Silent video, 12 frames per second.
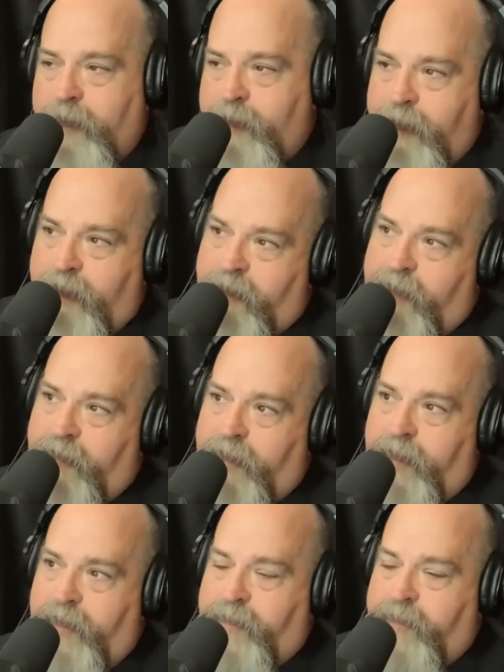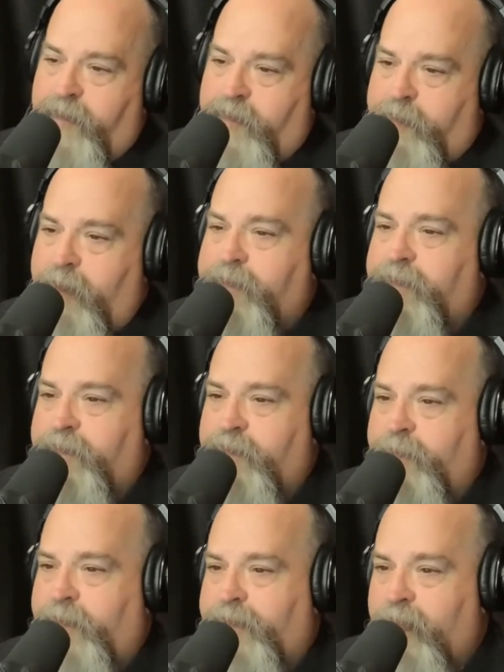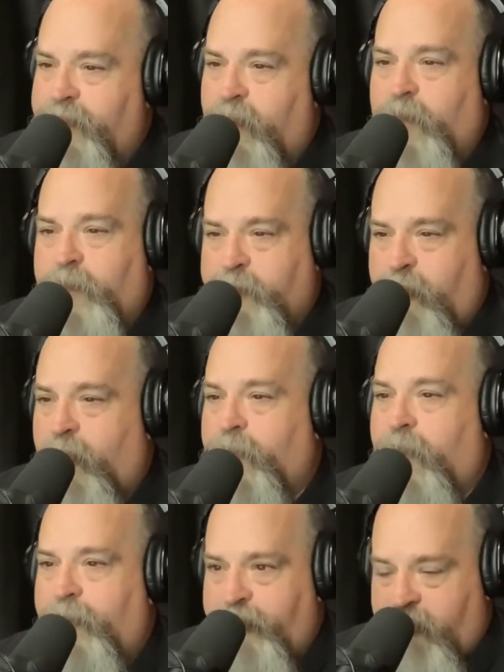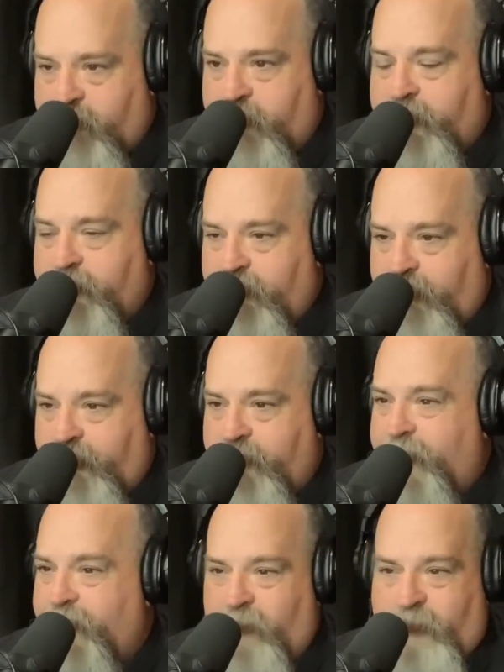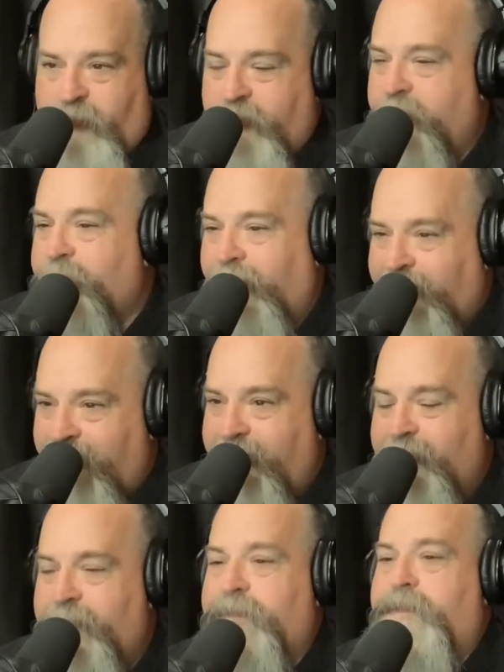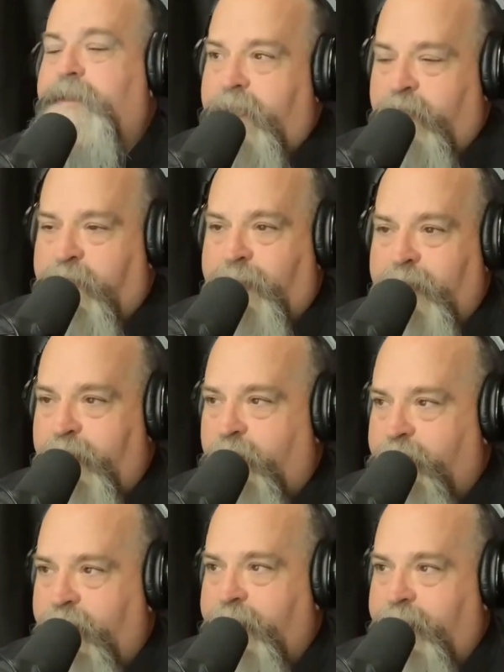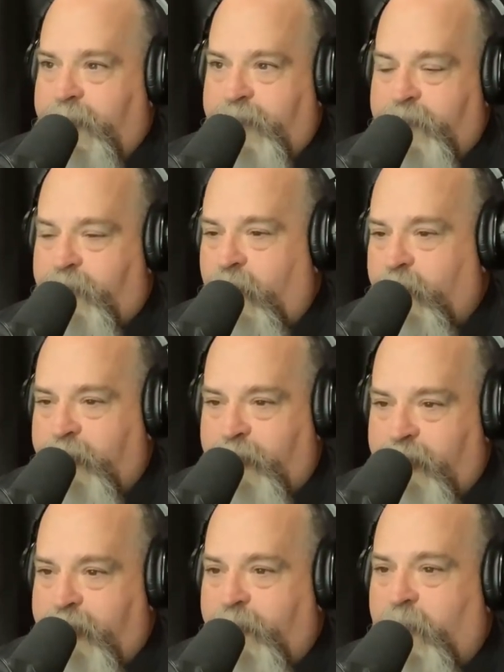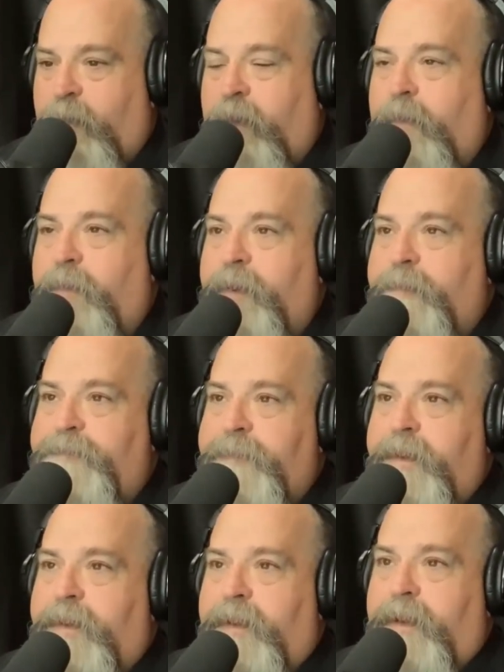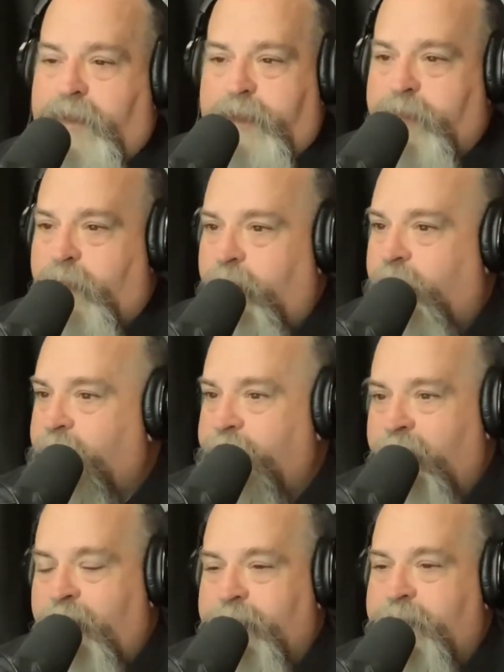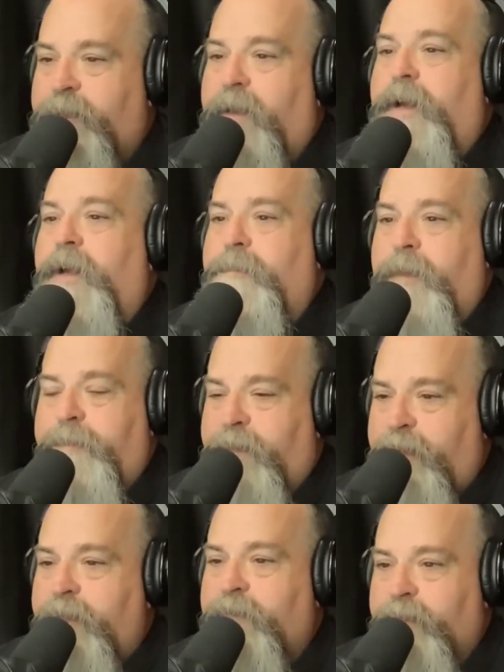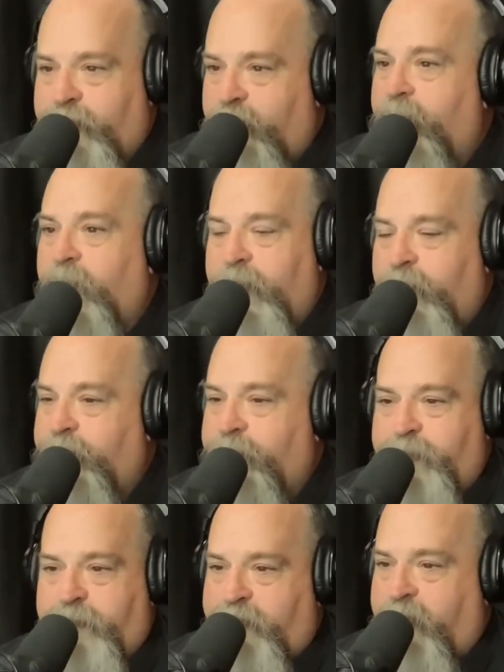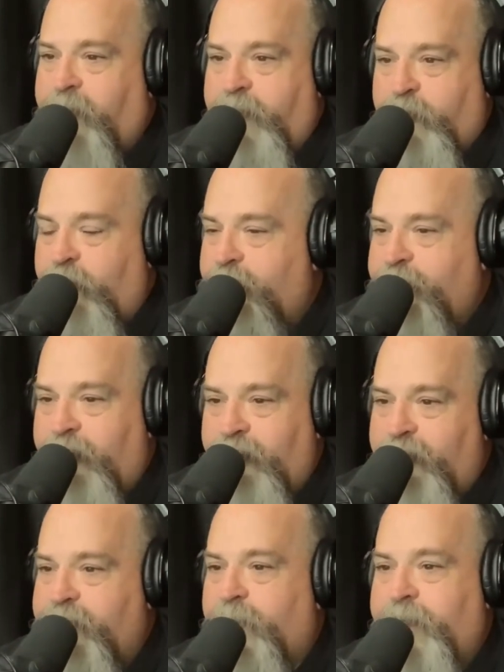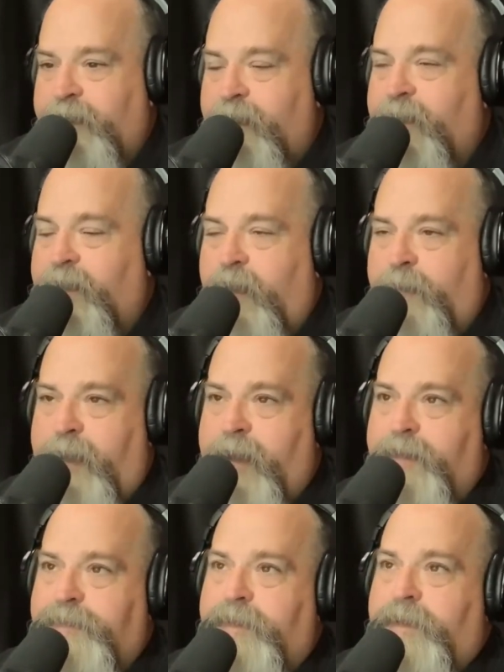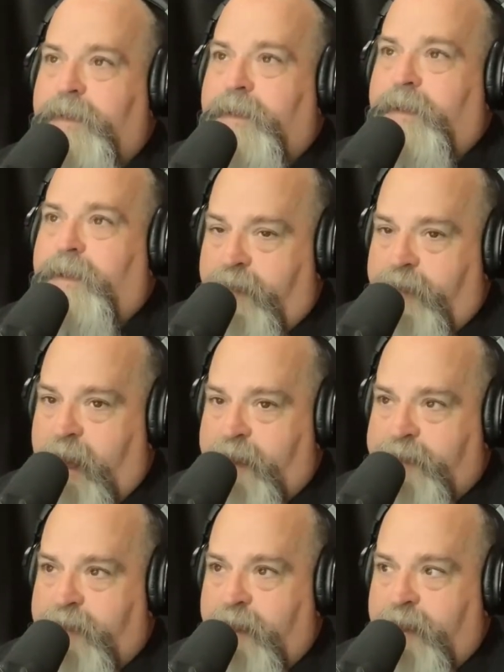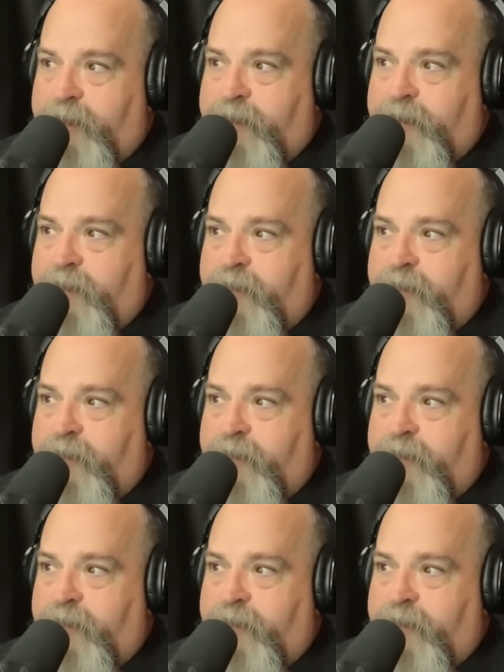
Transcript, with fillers: in there and you know, especially something like that dog was part of our family. Like been there longer than my kids. He was my little buddy. He just followed me around everywhere I went. Took him to work with me half the time. I mean, he just literally was pretty much with me unless somebody didn't allow pets. That said,